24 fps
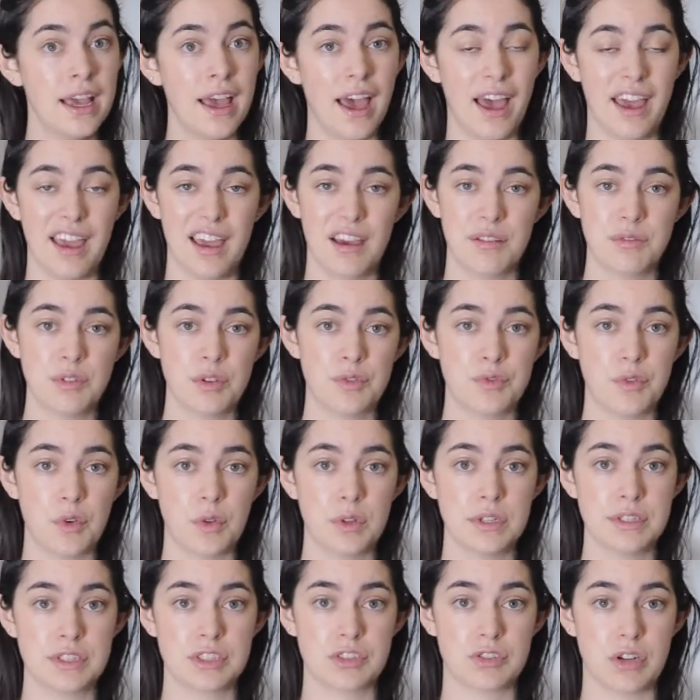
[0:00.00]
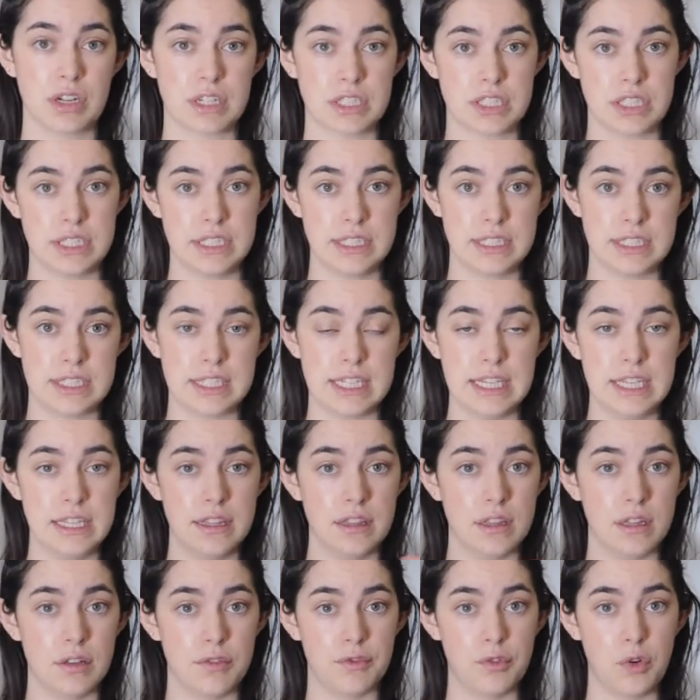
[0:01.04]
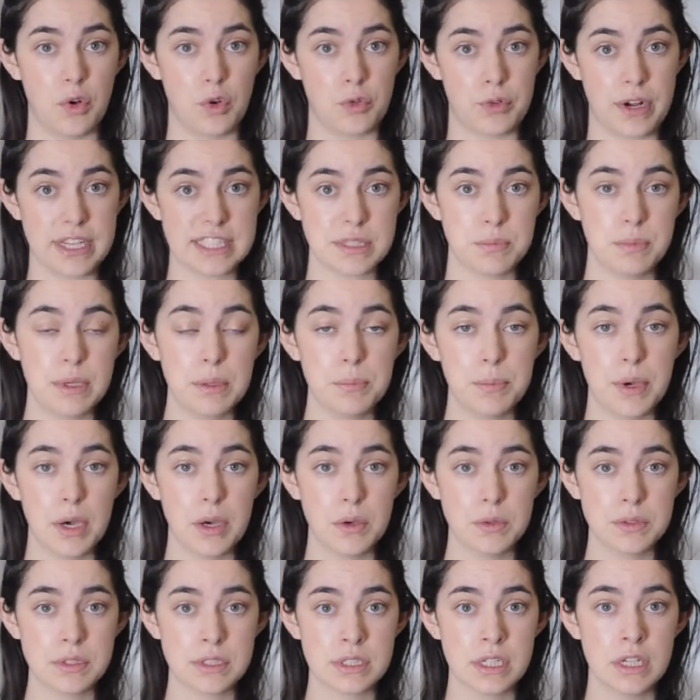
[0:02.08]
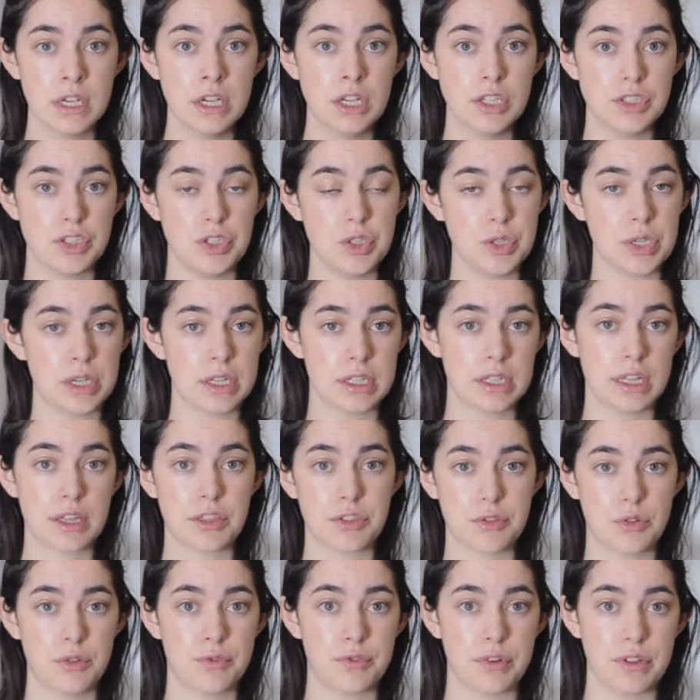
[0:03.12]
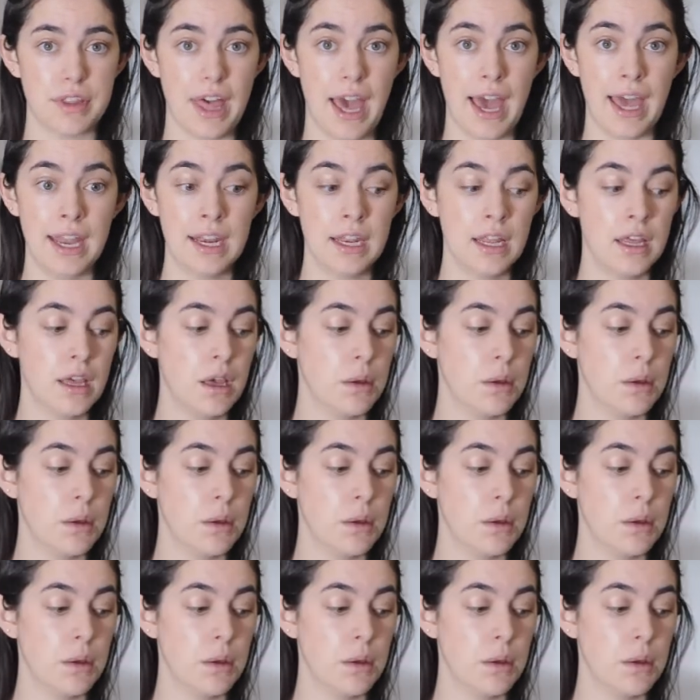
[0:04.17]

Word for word: I have the full instructions in the full recipe post, so you can click through for that.